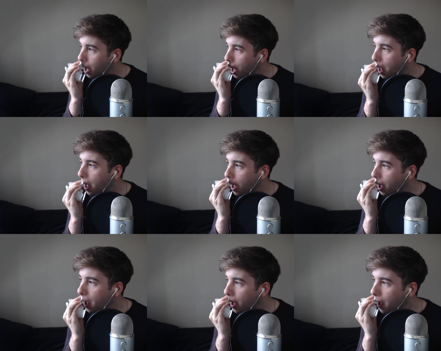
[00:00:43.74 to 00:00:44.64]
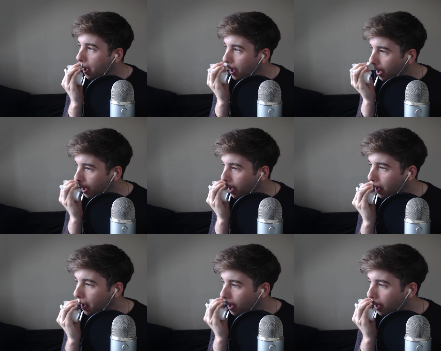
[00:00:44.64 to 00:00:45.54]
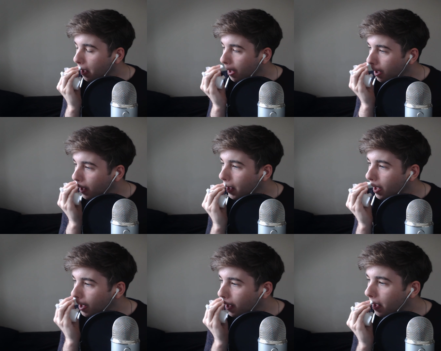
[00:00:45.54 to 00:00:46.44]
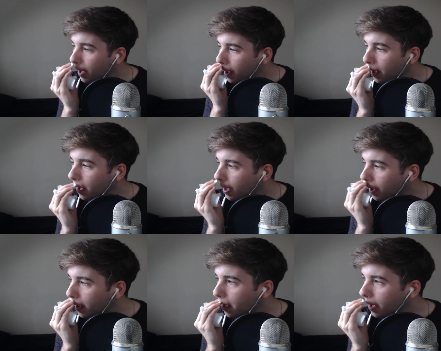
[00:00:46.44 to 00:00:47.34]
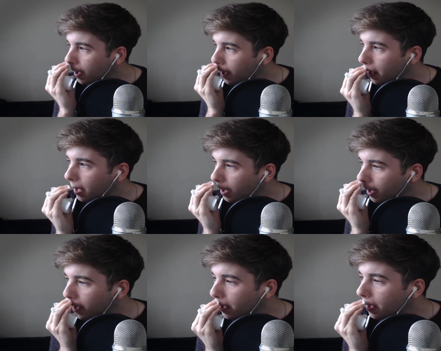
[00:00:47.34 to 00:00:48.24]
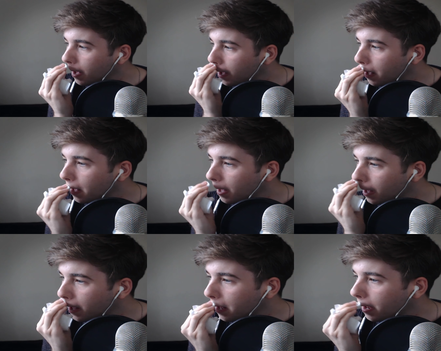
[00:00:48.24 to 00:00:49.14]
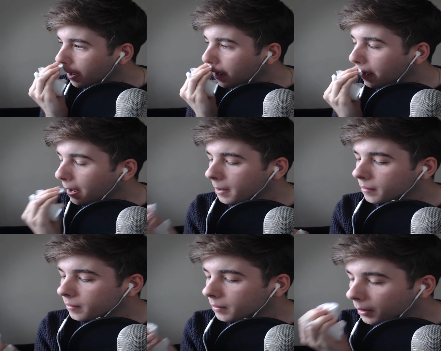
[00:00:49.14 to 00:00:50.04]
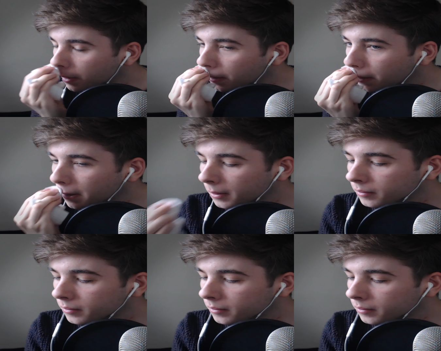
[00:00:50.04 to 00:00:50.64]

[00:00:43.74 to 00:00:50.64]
(silence)